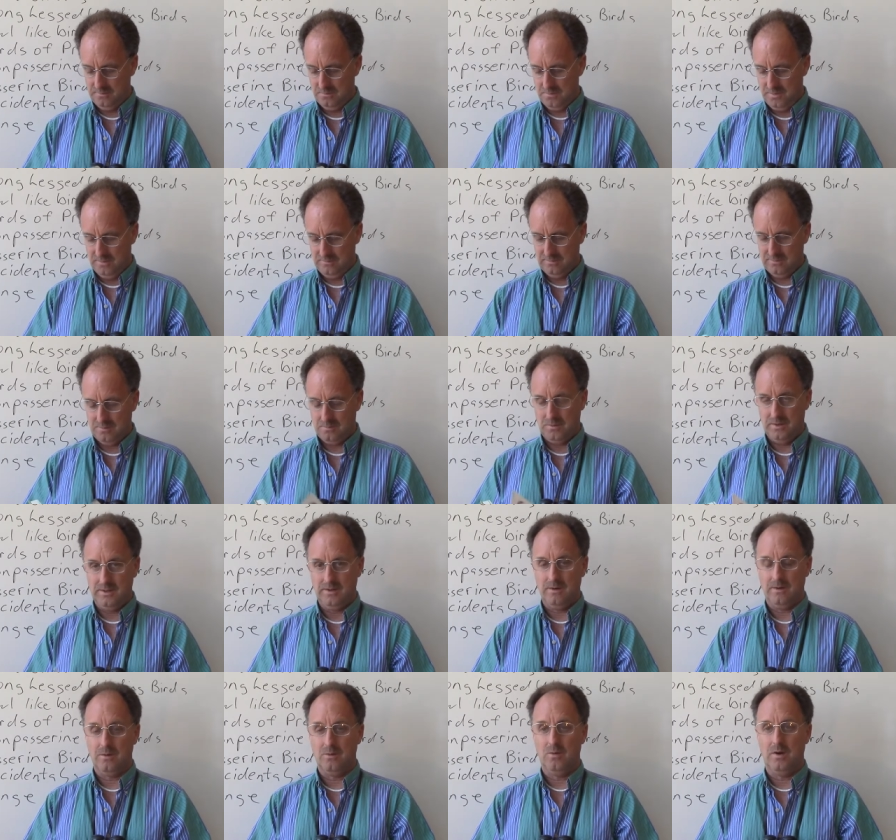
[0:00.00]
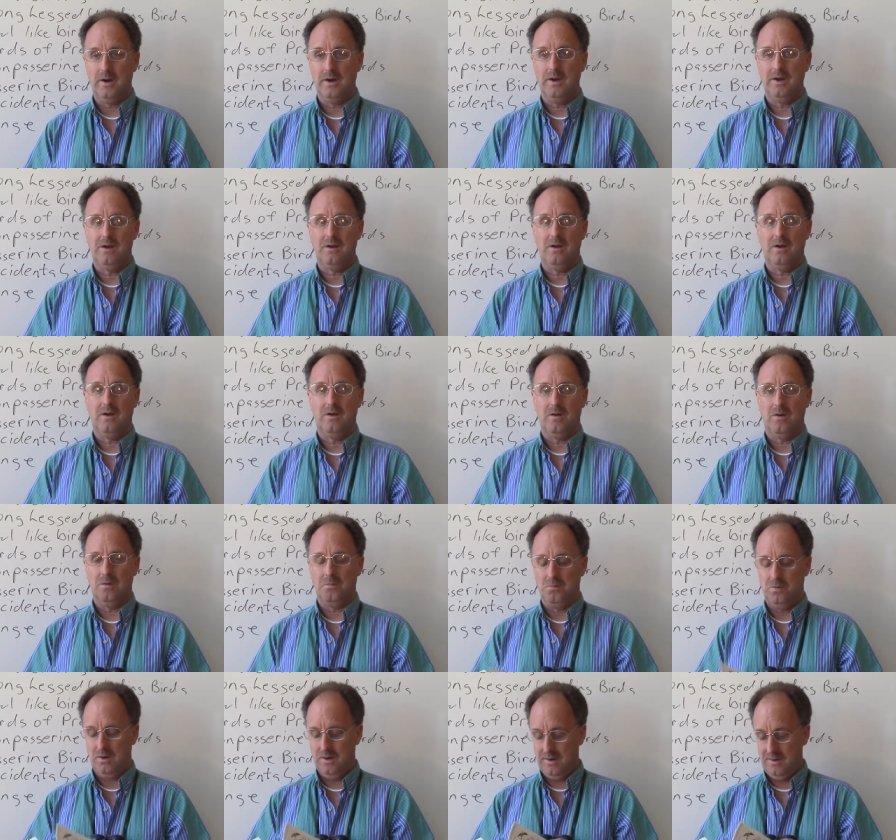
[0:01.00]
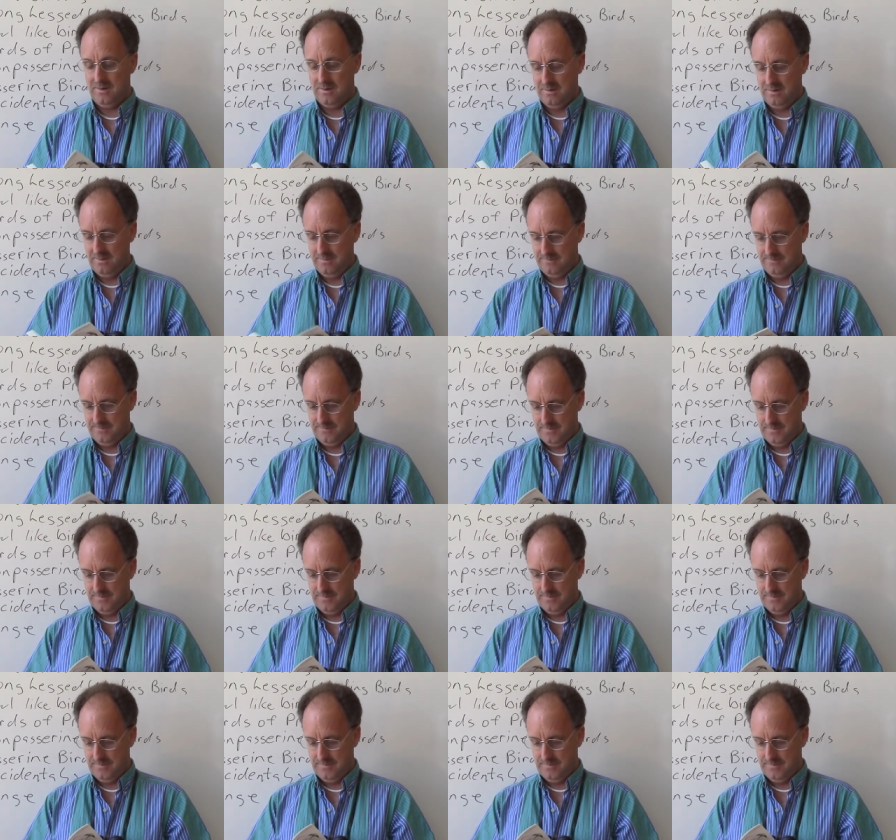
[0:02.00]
Most of them are either gray or brown.